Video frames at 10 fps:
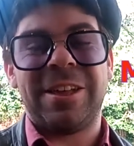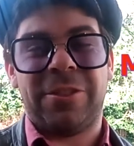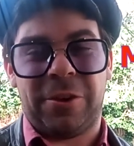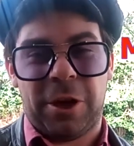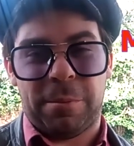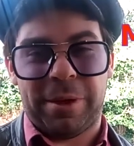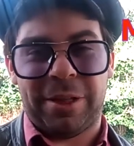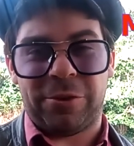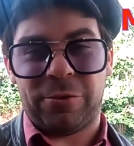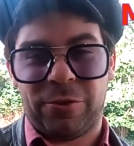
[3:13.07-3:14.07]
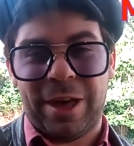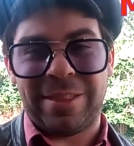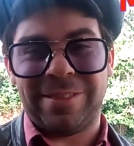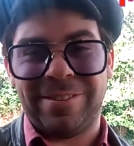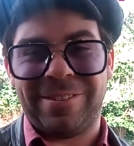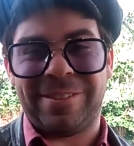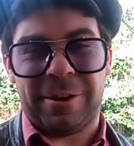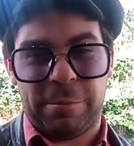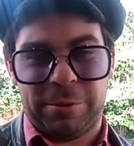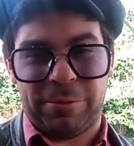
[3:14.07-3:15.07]
They're coming as your friends, they're
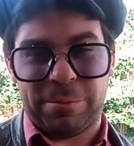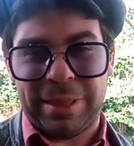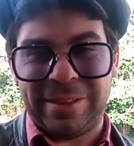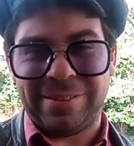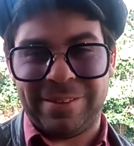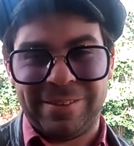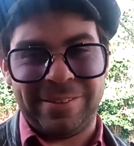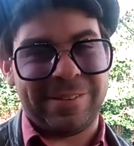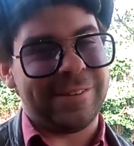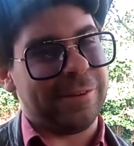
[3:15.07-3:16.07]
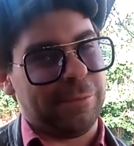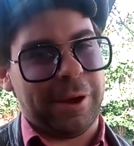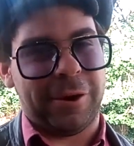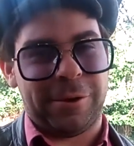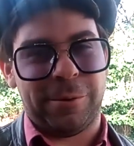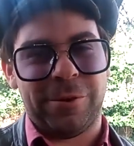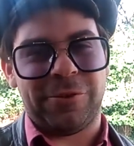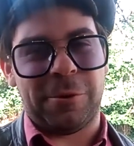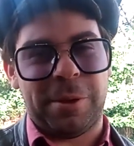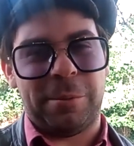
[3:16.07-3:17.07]
coming from places where you
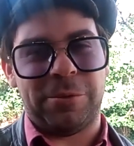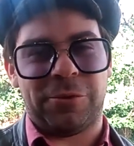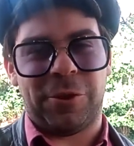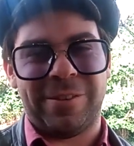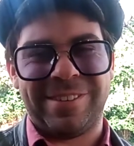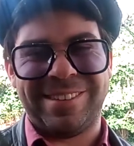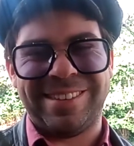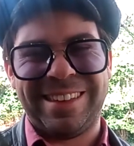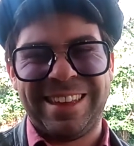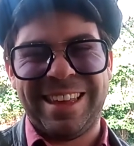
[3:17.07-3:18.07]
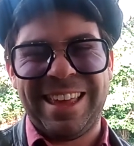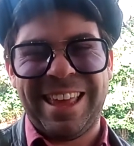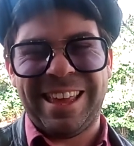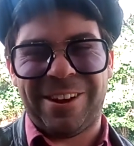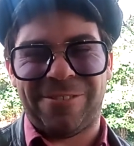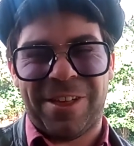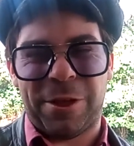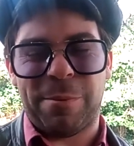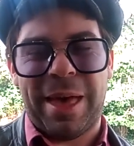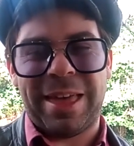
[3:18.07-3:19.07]
should be able to trust your fellow
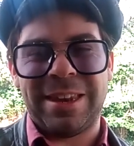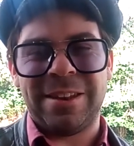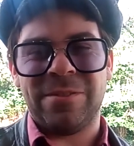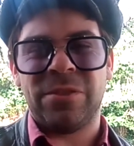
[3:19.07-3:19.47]
man.